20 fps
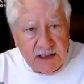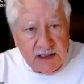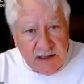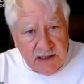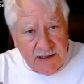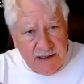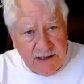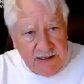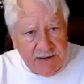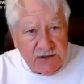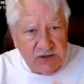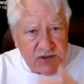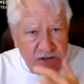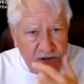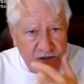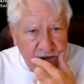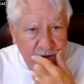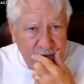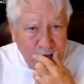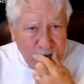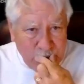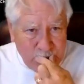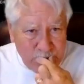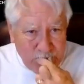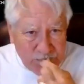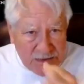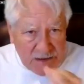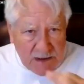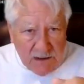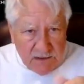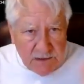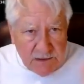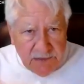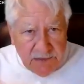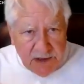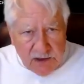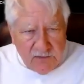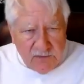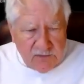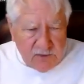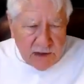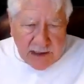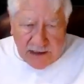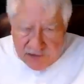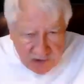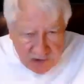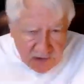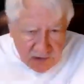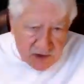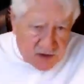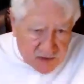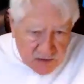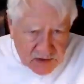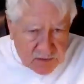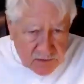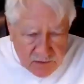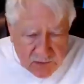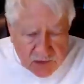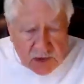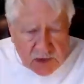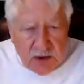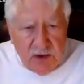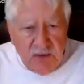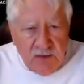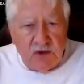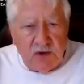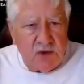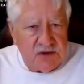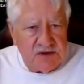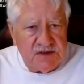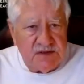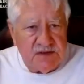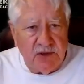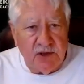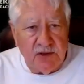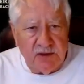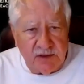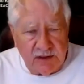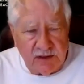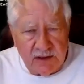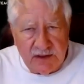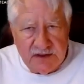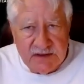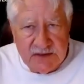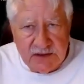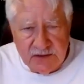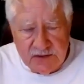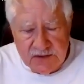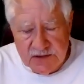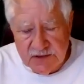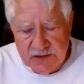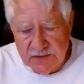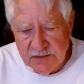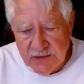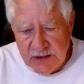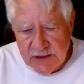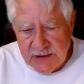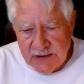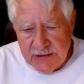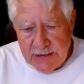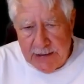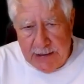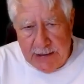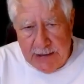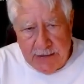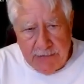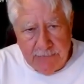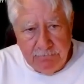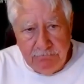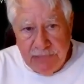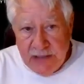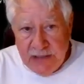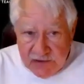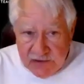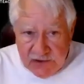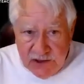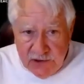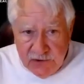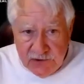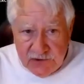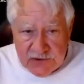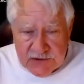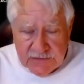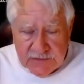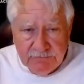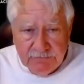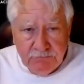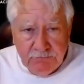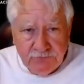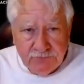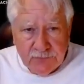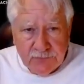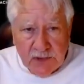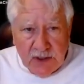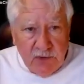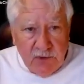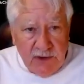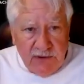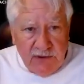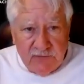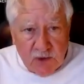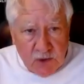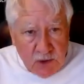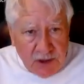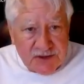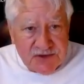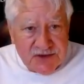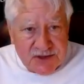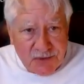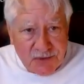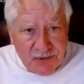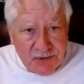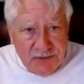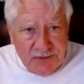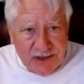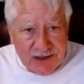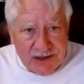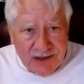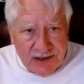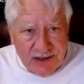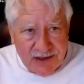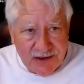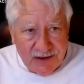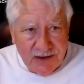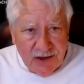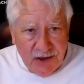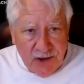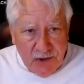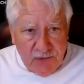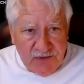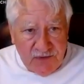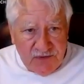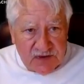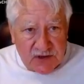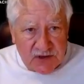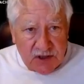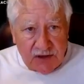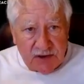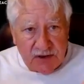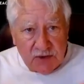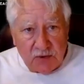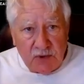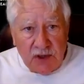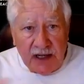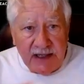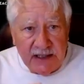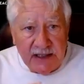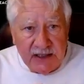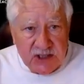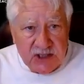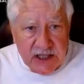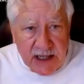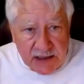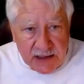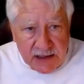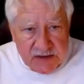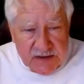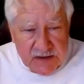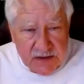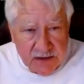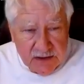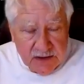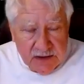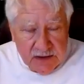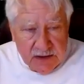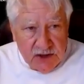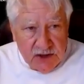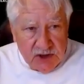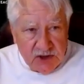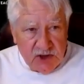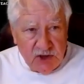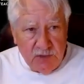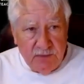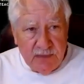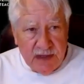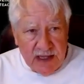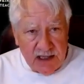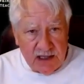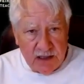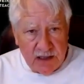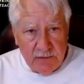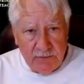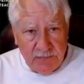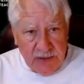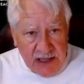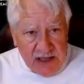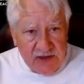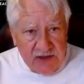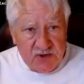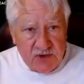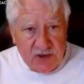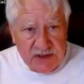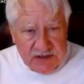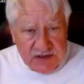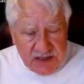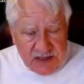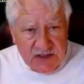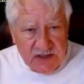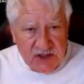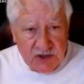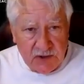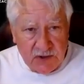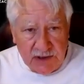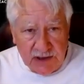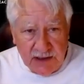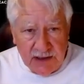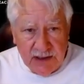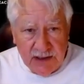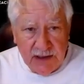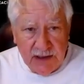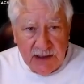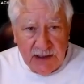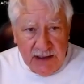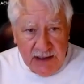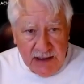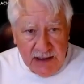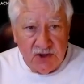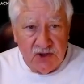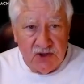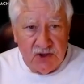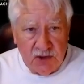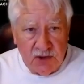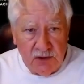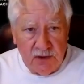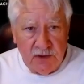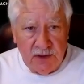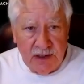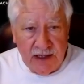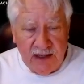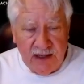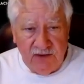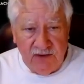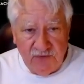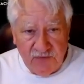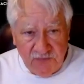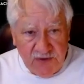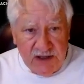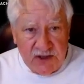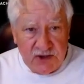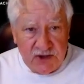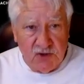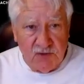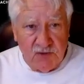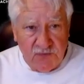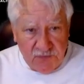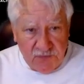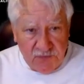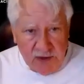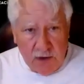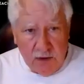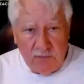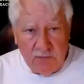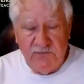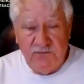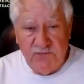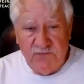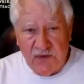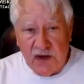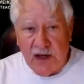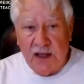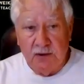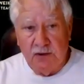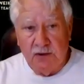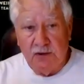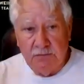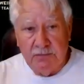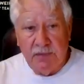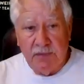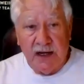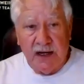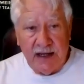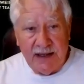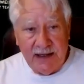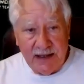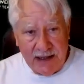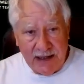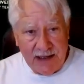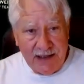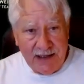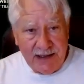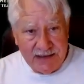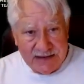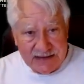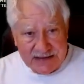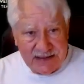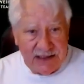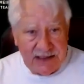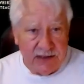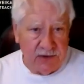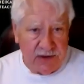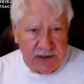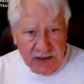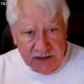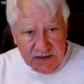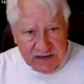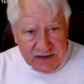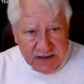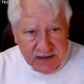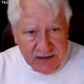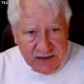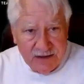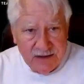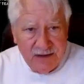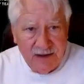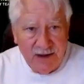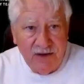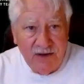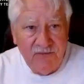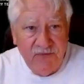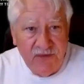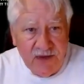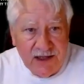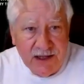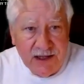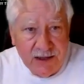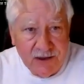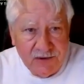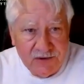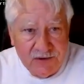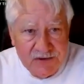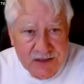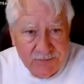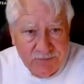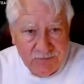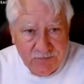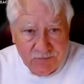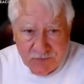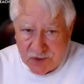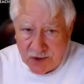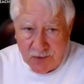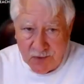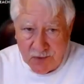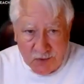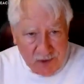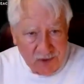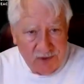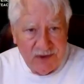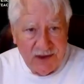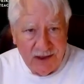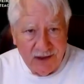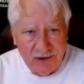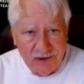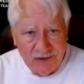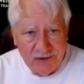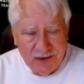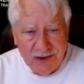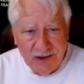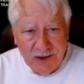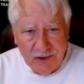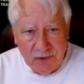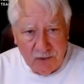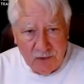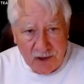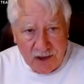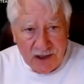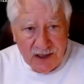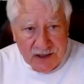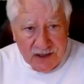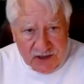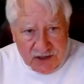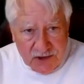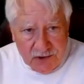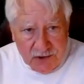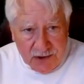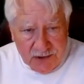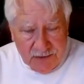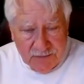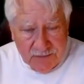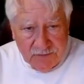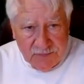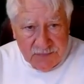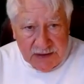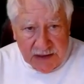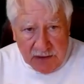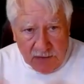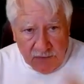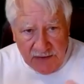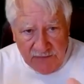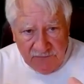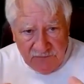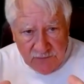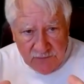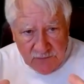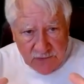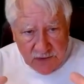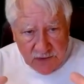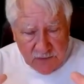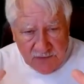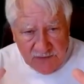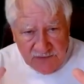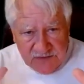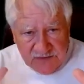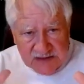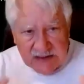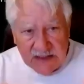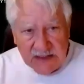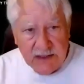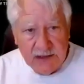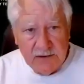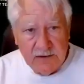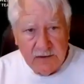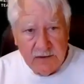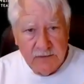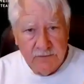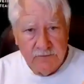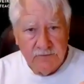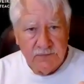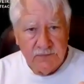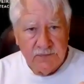and get into the Bill of Rights, which is, of course, is part of the Constitution. Big news, we crossed the Rubicon. We started writing checks to make Patriots History into a feature film followed by a series of videos. We're there. We're going to do it. Now we've seen